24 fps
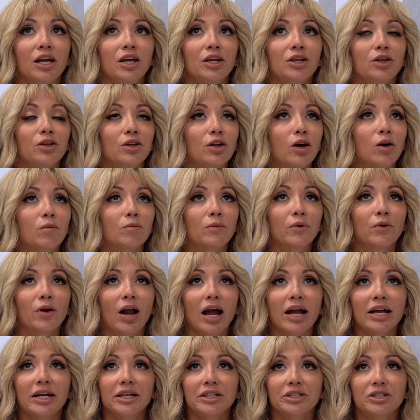
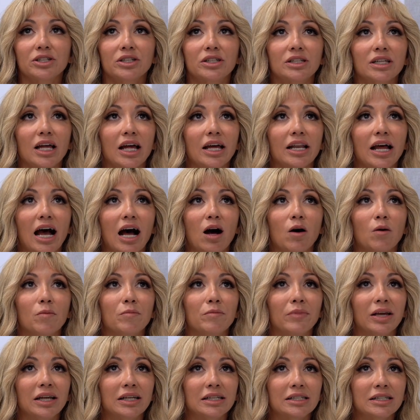Mariah just said how
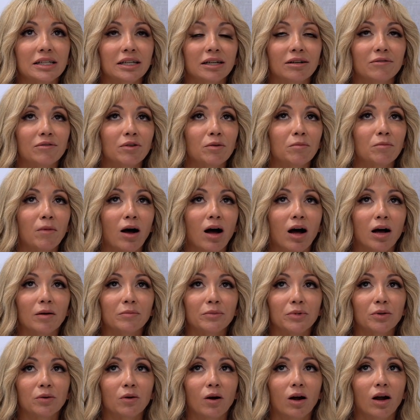amazing of a mom
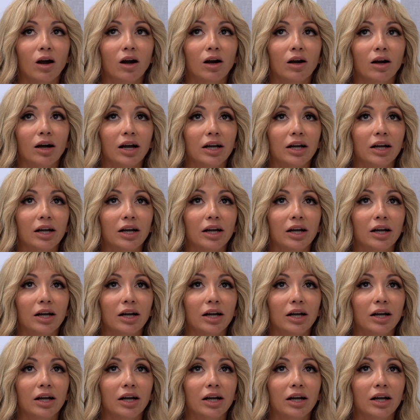you are,